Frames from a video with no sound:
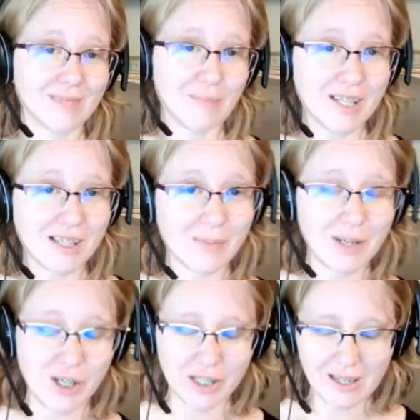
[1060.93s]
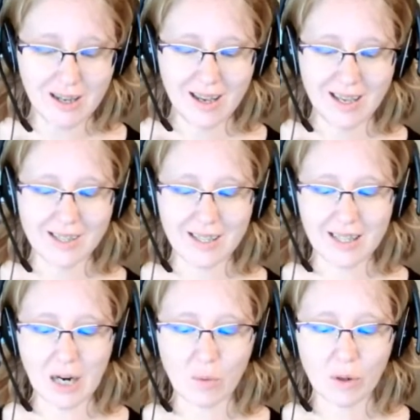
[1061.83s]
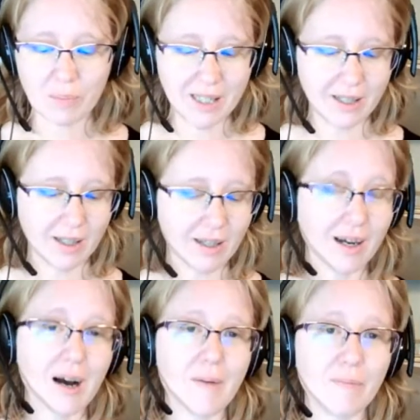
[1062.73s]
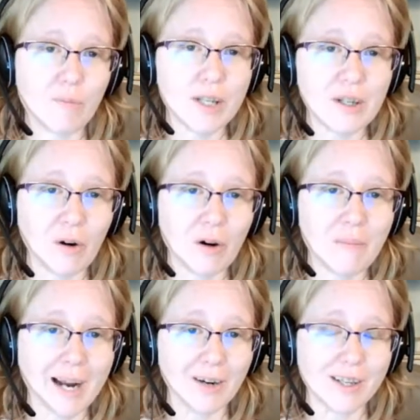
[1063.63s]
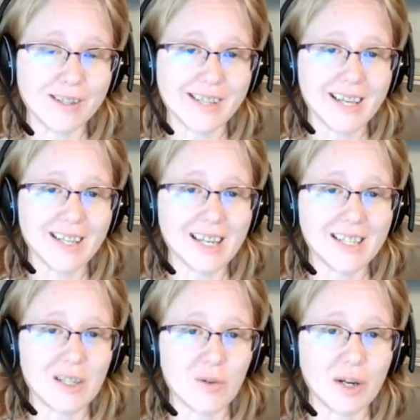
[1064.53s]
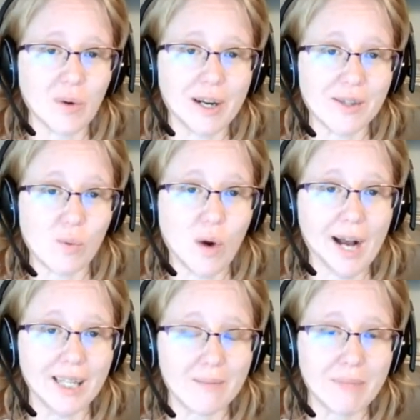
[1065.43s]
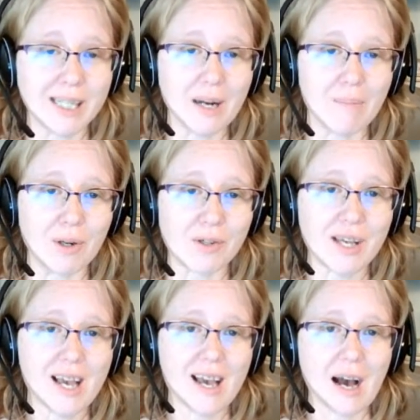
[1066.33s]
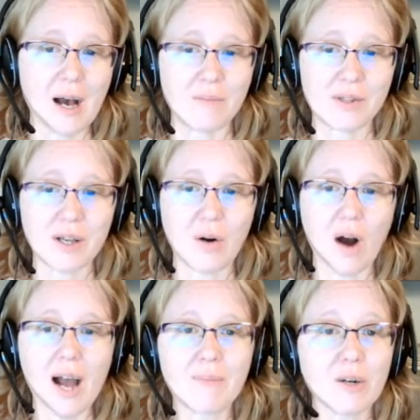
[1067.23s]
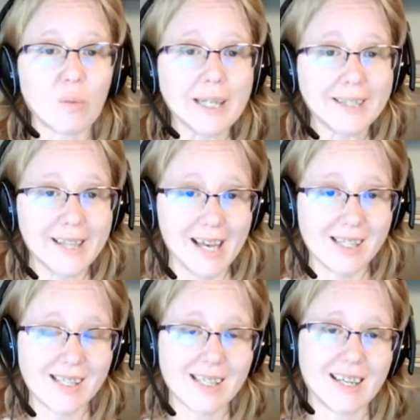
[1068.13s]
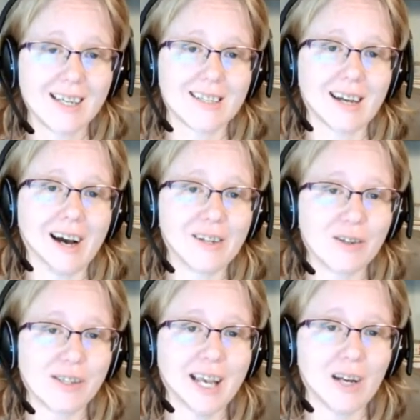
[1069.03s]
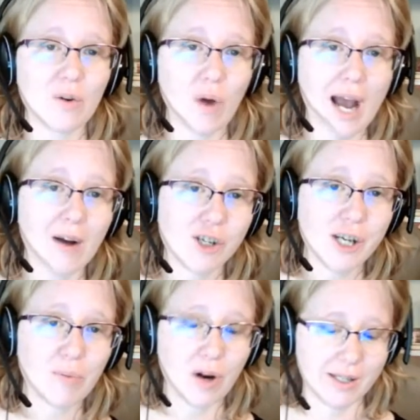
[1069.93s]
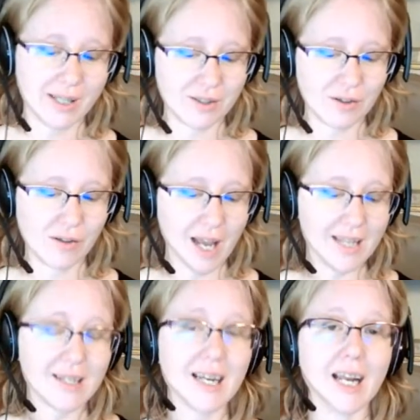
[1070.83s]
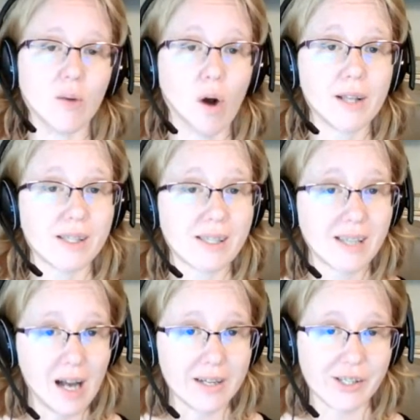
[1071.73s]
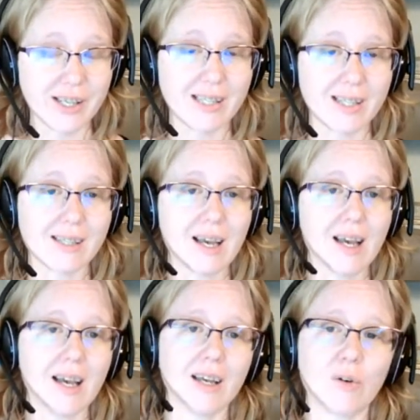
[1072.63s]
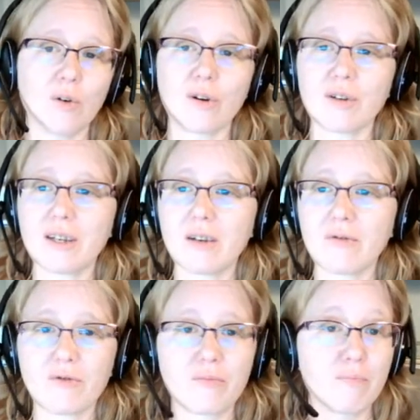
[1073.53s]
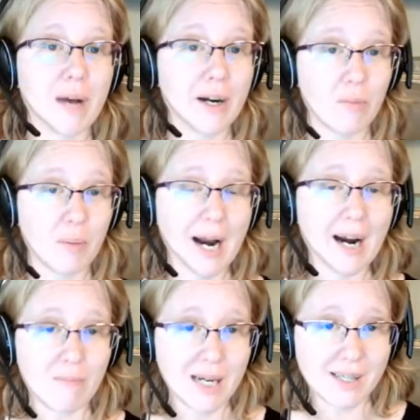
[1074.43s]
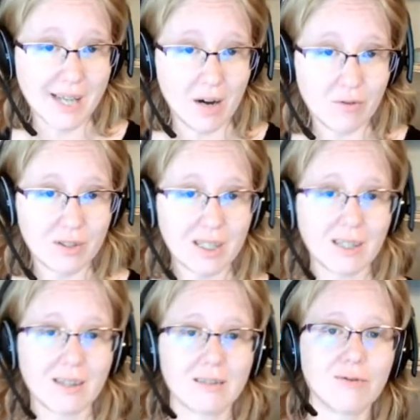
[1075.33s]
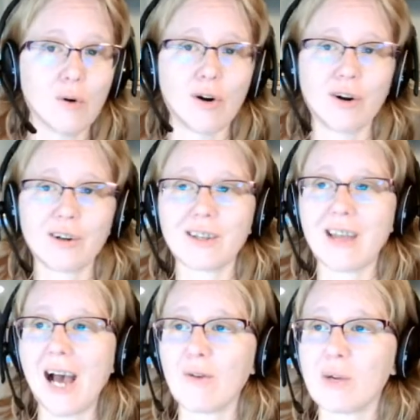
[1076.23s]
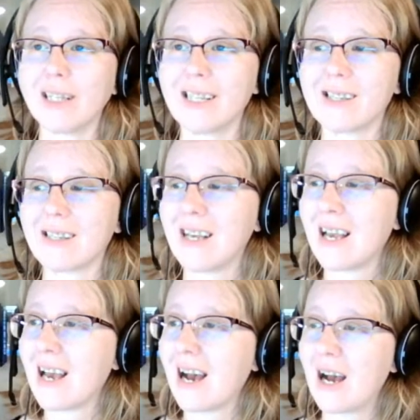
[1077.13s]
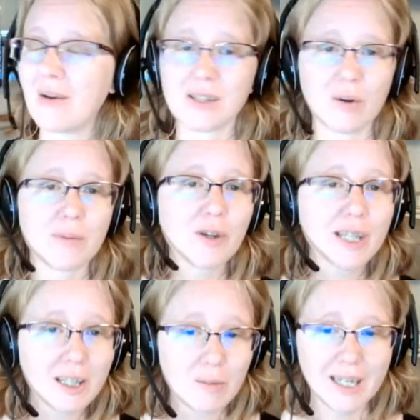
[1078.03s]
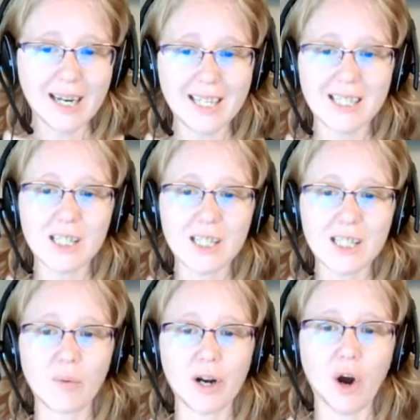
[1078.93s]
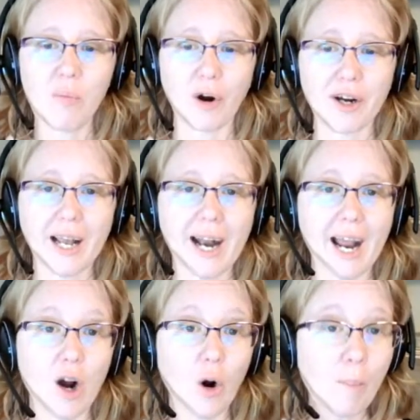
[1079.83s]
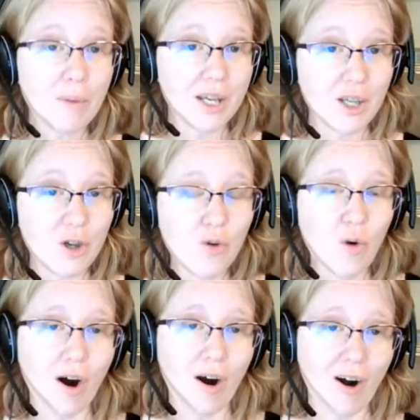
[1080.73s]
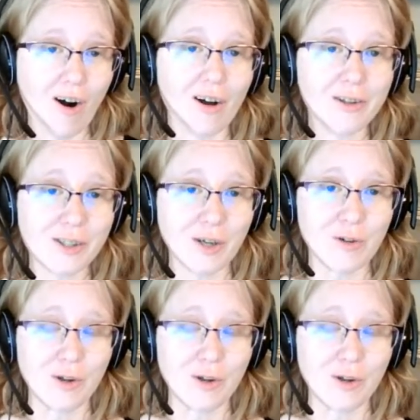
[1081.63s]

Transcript: my suspicion is that there will be return migrants in 1921 as well in big numbers. So I'm going to read this to understand how she processed through the 1881 Scottish census in order to better prepare myself for that release. So I'm doing a little bit of 1921 homework, and I hope that you are also